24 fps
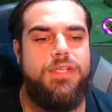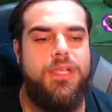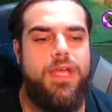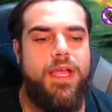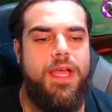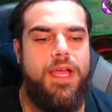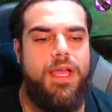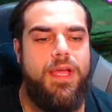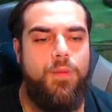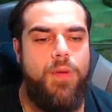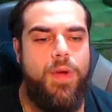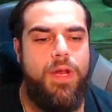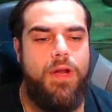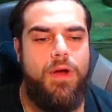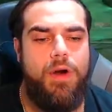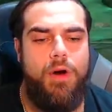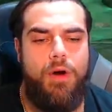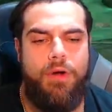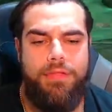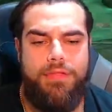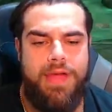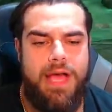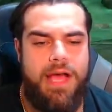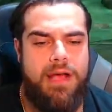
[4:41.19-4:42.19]
and went
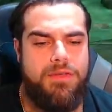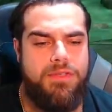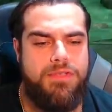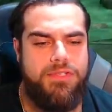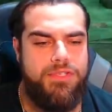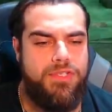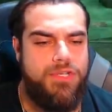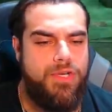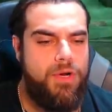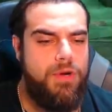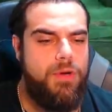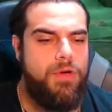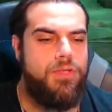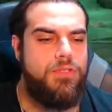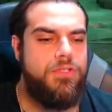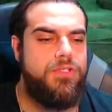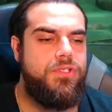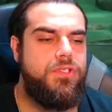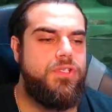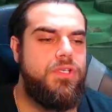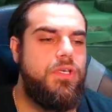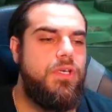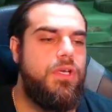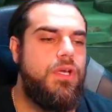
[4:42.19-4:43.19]
all 1,000
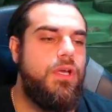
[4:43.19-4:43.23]
turns.